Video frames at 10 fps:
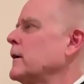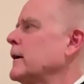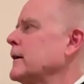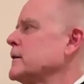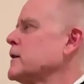
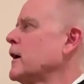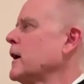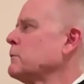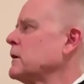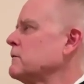in a
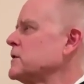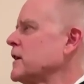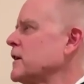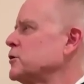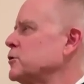time of
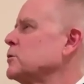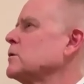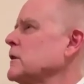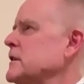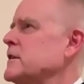such
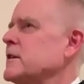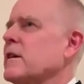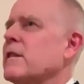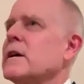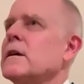
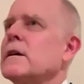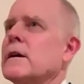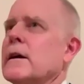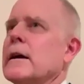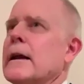dualistic
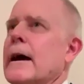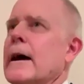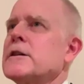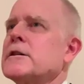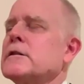thinking and
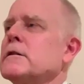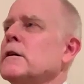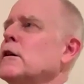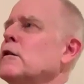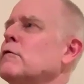action
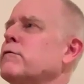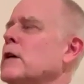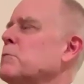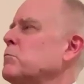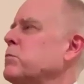
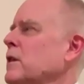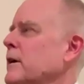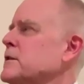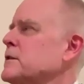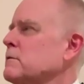from a
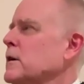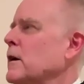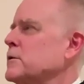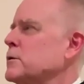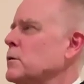place of
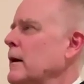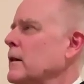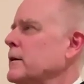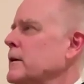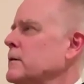
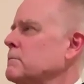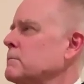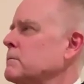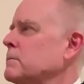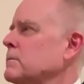non-duality?
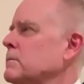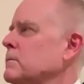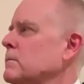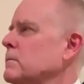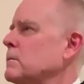
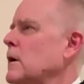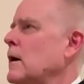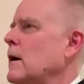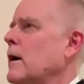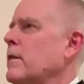
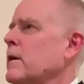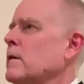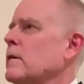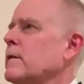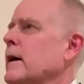I
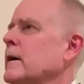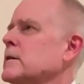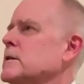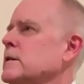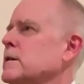think that
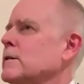is